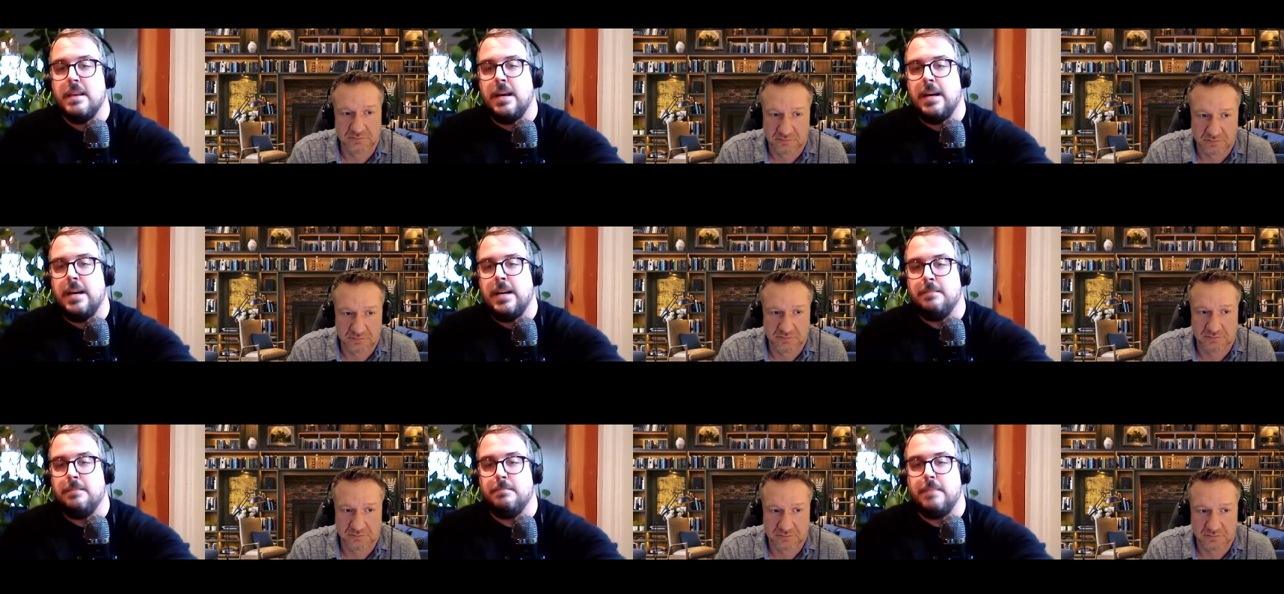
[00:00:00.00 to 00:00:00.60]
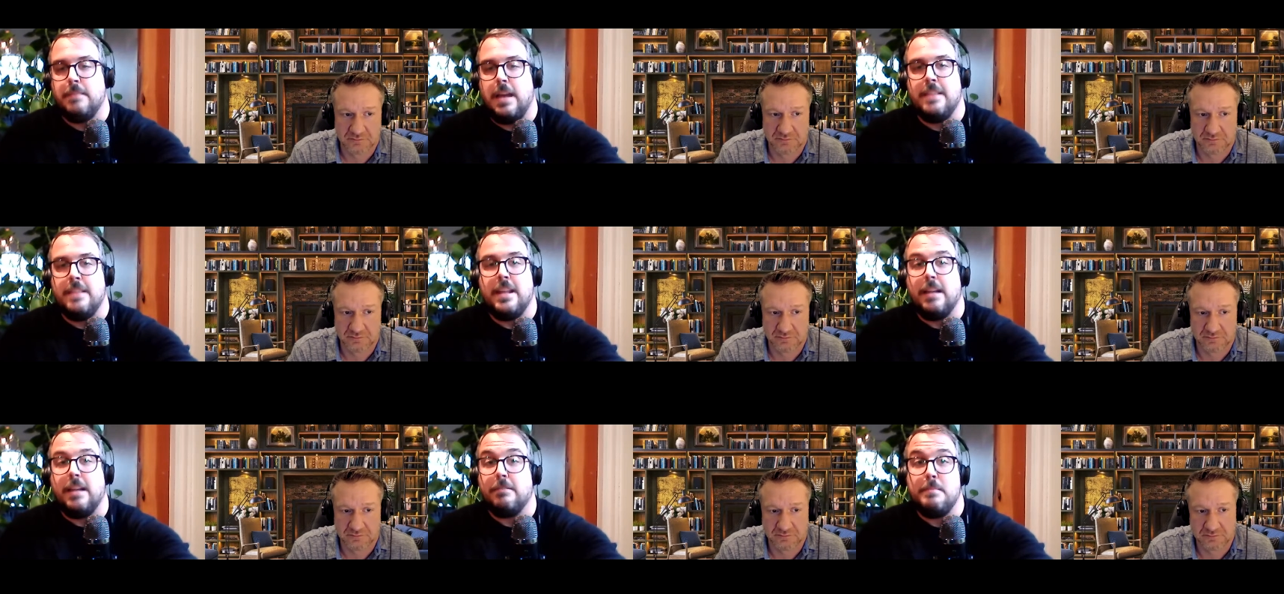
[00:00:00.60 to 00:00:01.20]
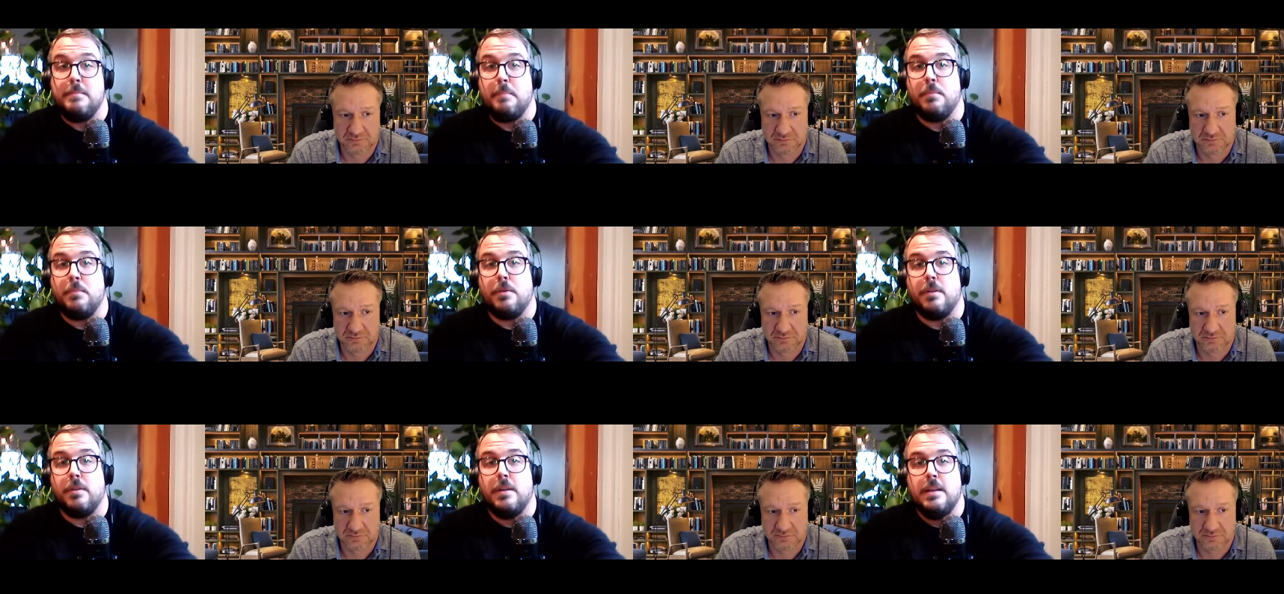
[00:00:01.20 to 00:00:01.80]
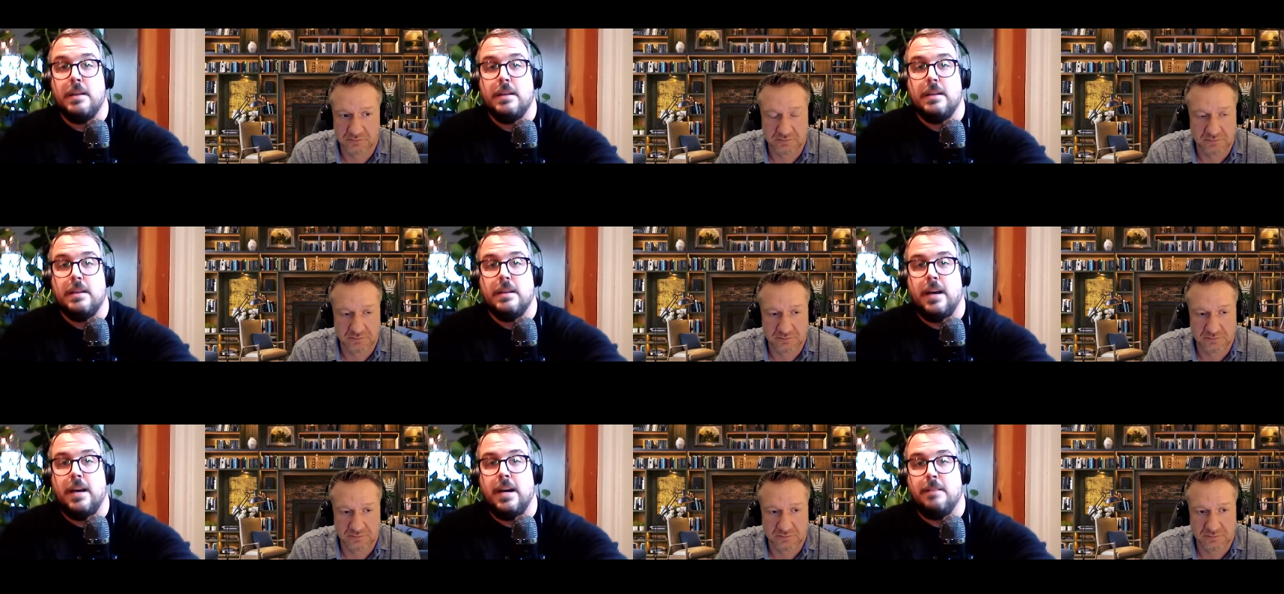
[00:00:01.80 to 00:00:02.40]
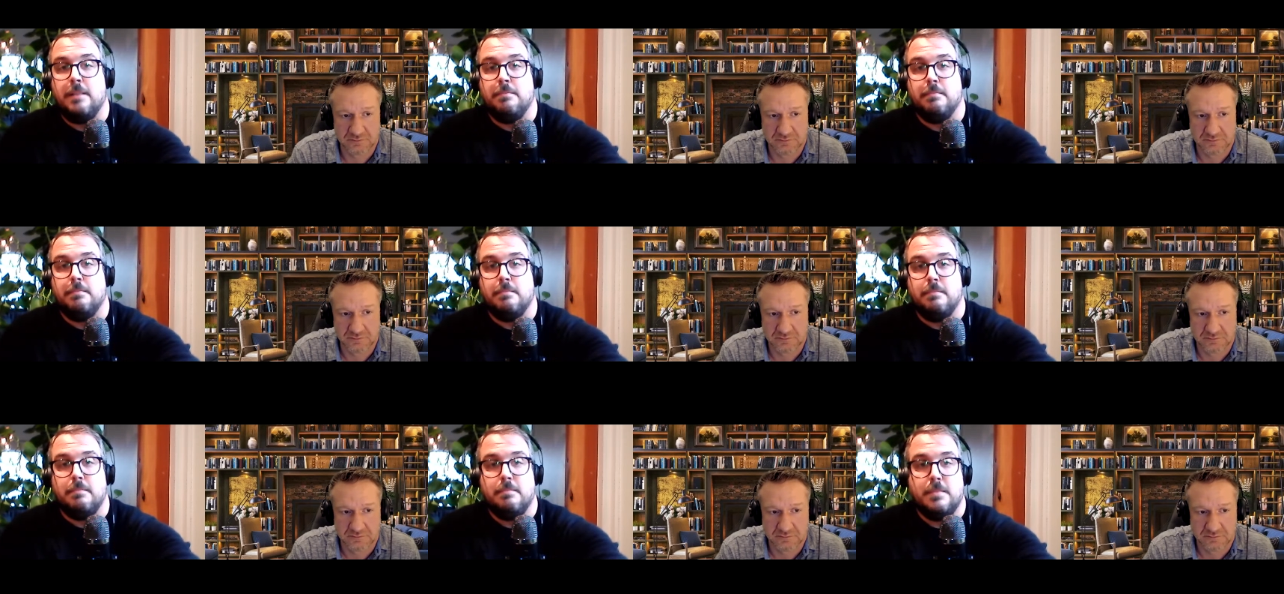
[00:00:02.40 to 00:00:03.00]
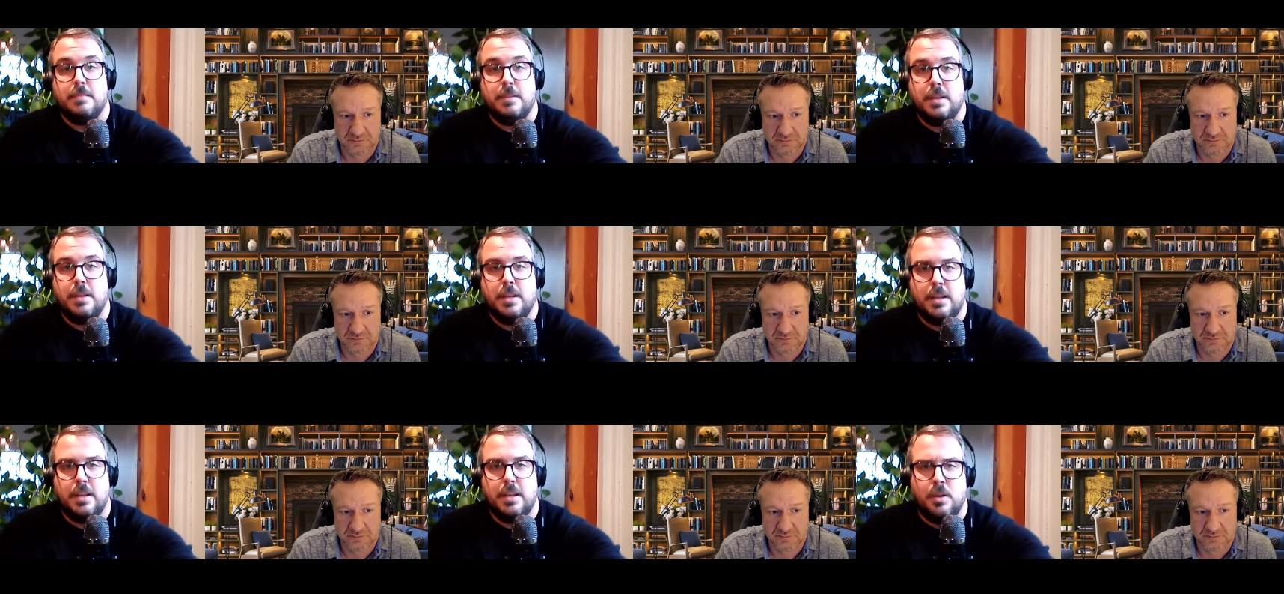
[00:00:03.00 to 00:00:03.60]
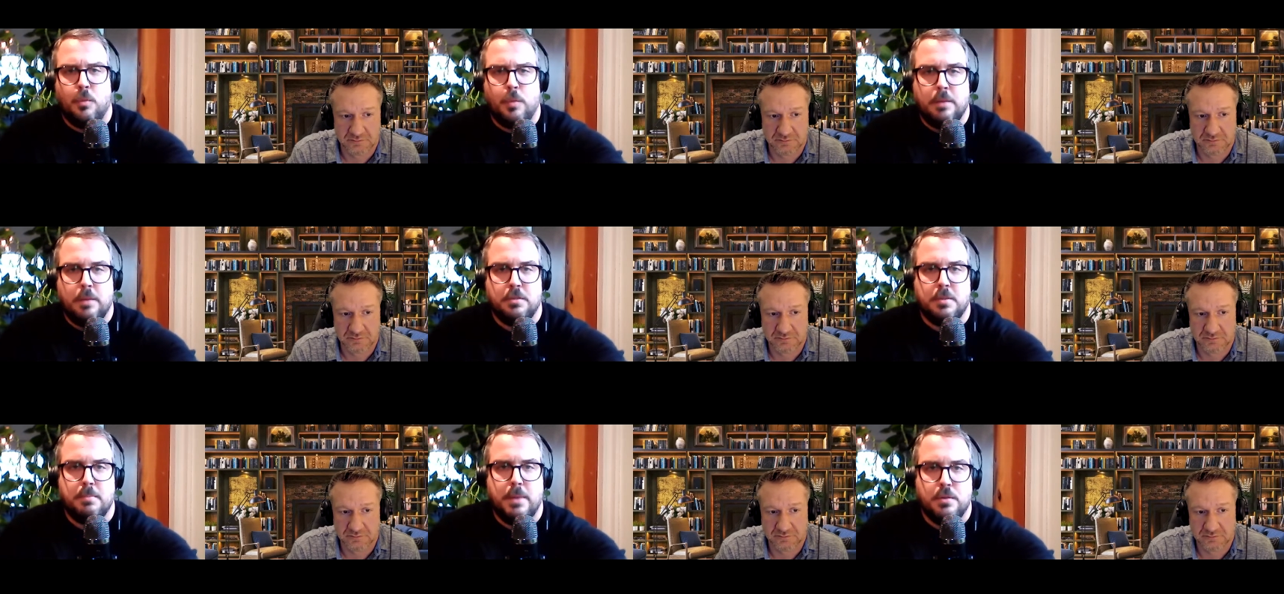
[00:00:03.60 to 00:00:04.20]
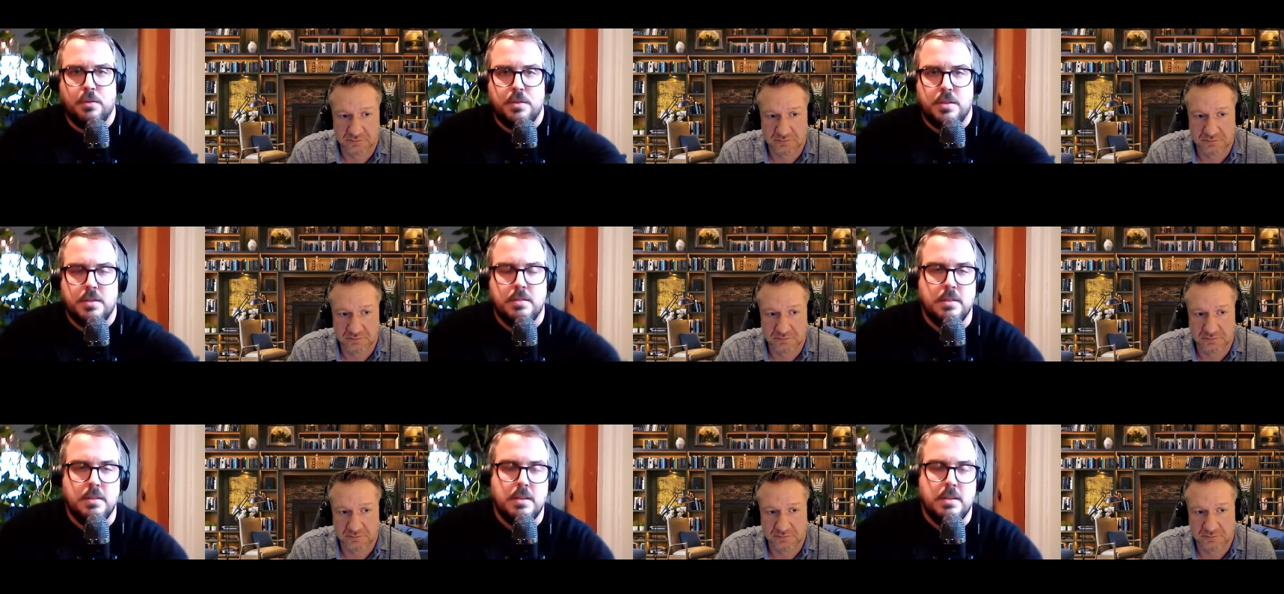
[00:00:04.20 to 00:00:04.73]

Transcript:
Speaker 1: um, and then I remember, um, you know, when I was about